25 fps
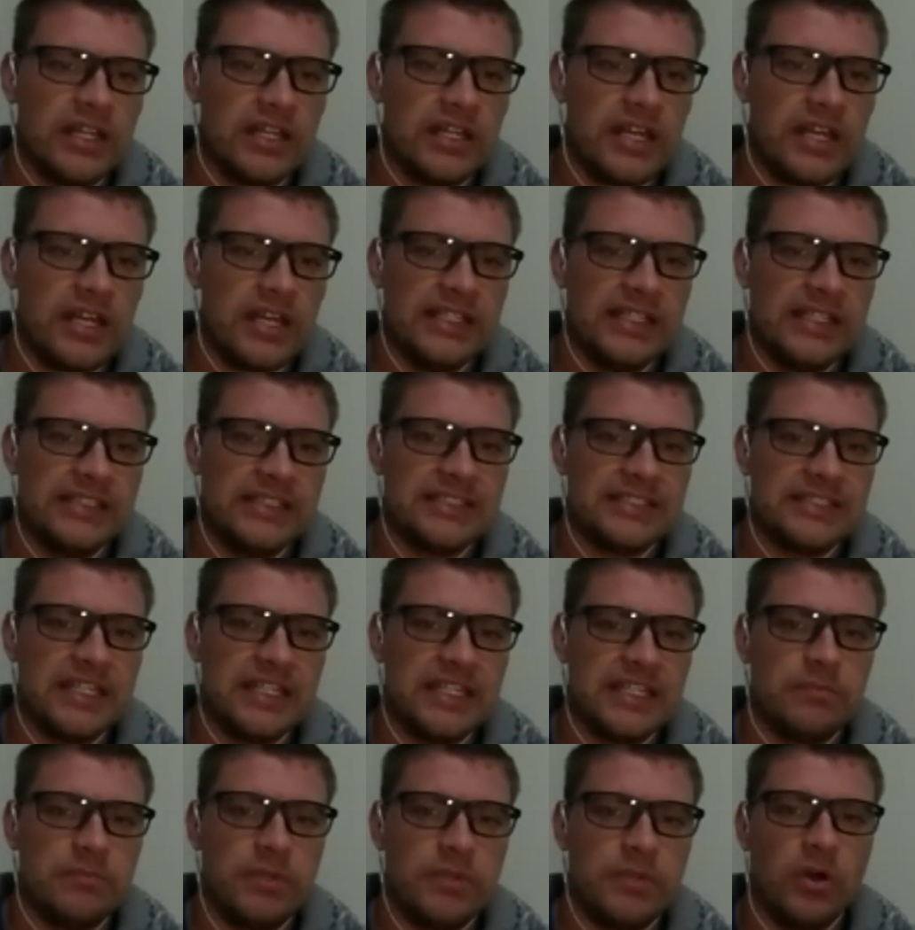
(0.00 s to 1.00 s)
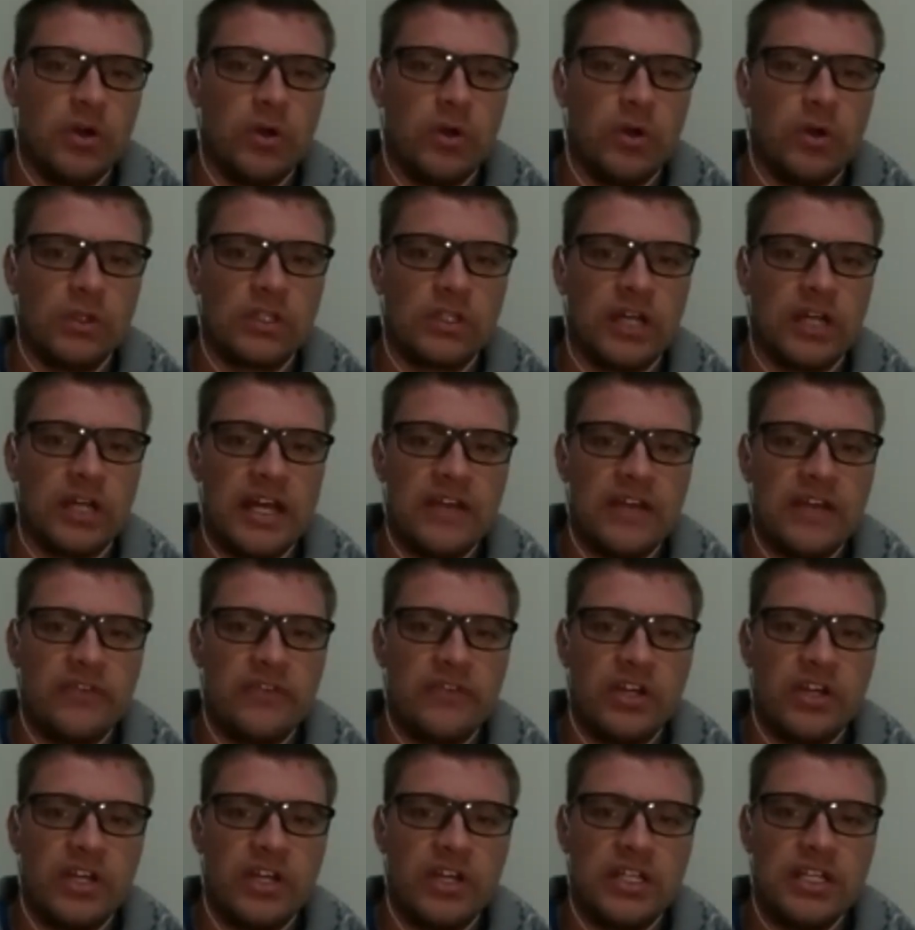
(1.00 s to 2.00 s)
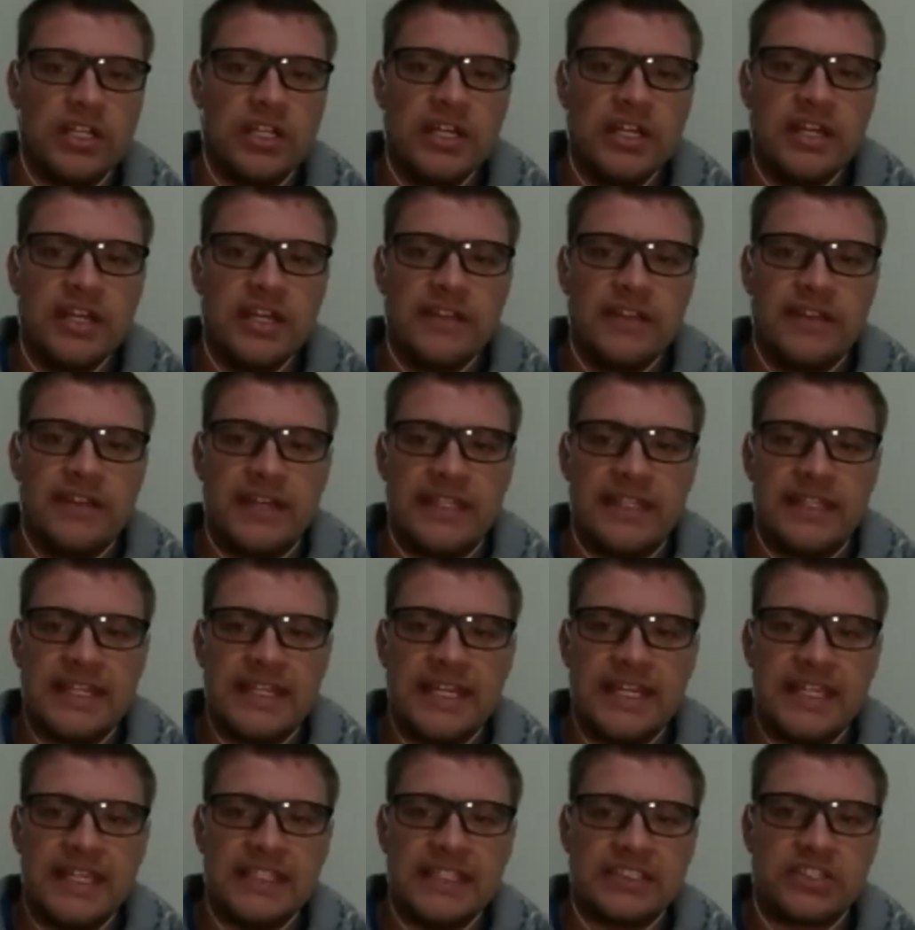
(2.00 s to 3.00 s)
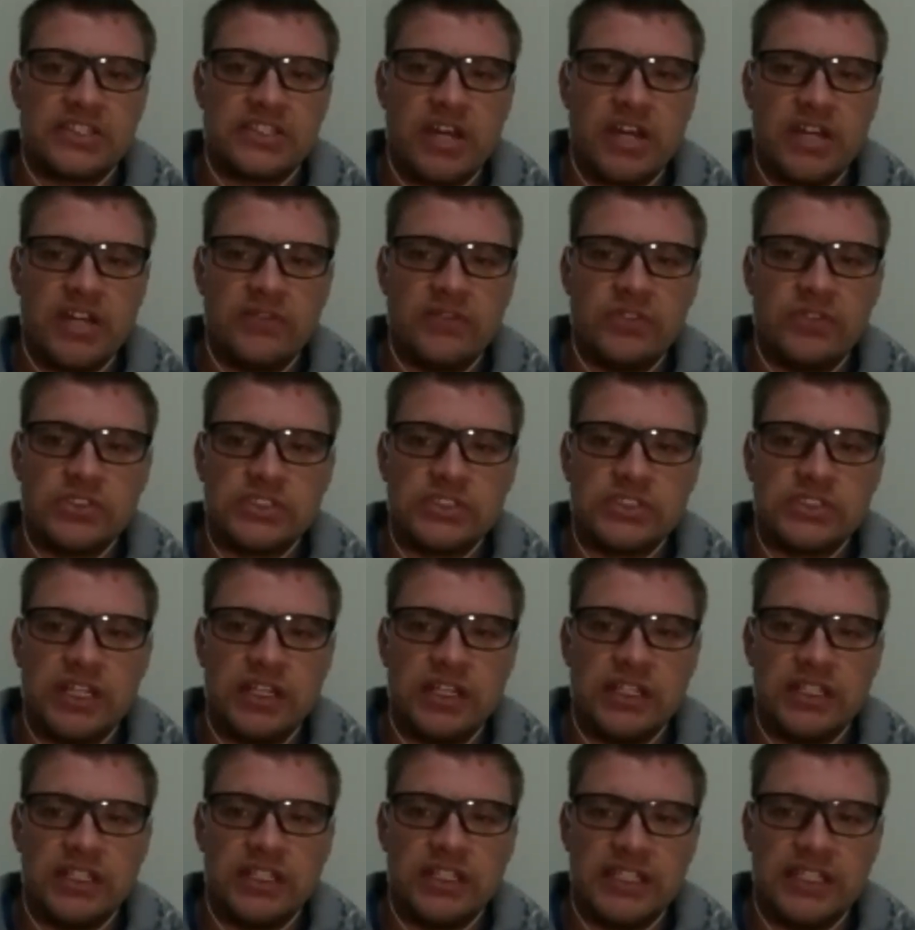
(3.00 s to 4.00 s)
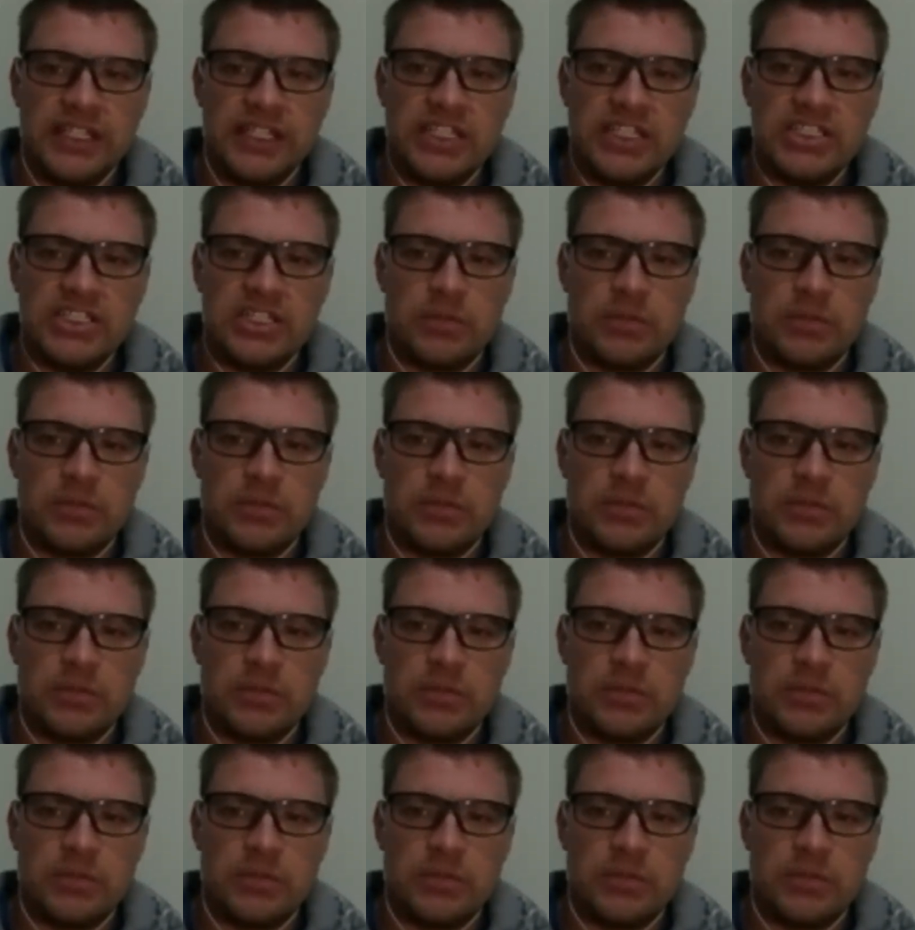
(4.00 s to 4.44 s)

And he said, Behold, I have heard that there is grain for sale in Egypt.